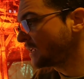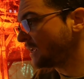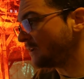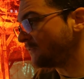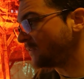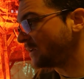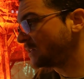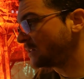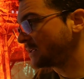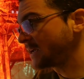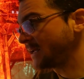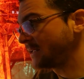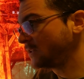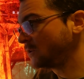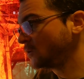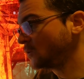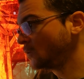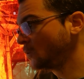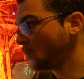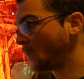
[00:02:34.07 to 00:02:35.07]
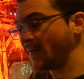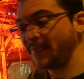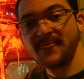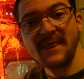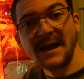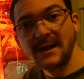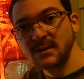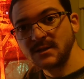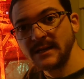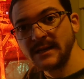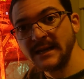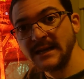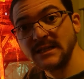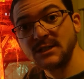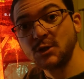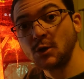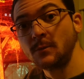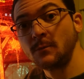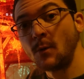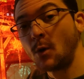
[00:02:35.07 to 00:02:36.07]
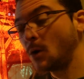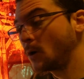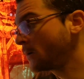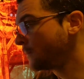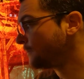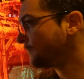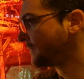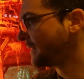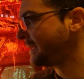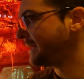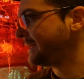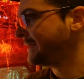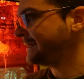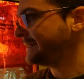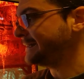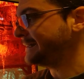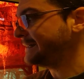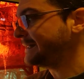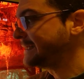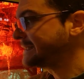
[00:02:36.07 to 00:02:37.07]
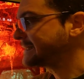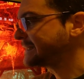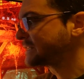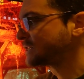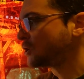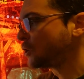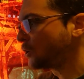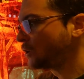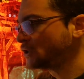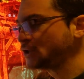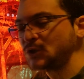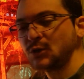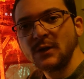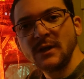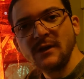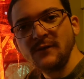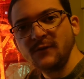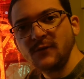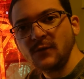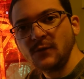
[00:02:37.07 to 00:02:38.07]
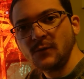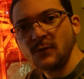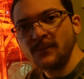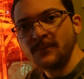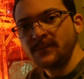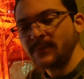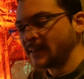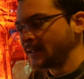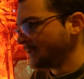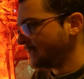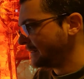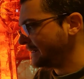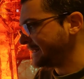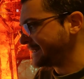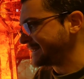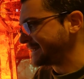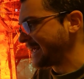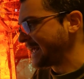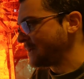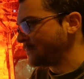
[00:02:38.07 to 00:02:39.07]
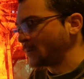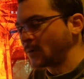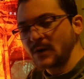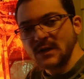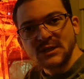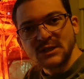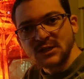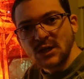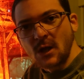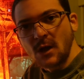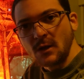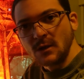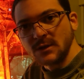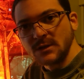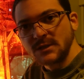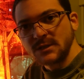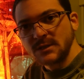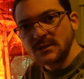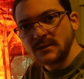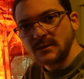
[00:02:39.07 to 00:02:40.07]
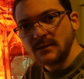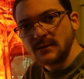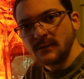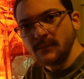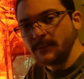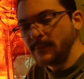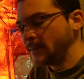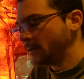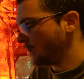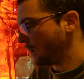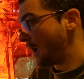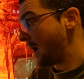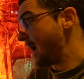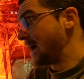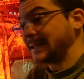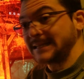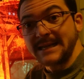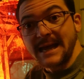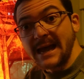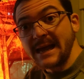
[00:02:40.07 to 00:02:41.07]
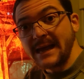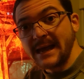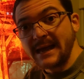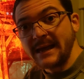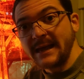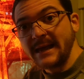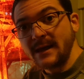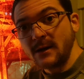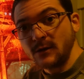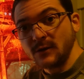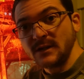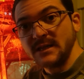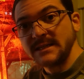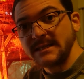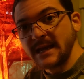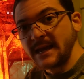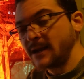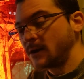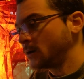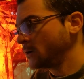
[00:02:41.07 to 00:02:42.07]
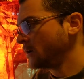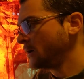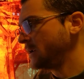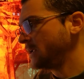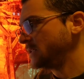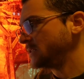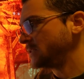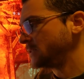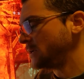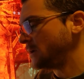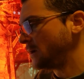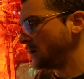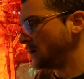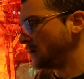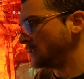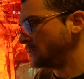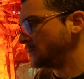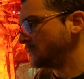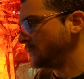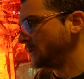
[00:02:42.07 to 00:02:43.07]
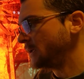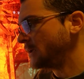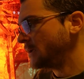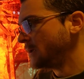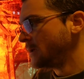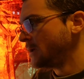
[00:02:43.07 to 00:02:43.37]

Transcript: if it can do 1000 nits or more this is going to give you the same results uh, as I can get on this 800 nit uh, TV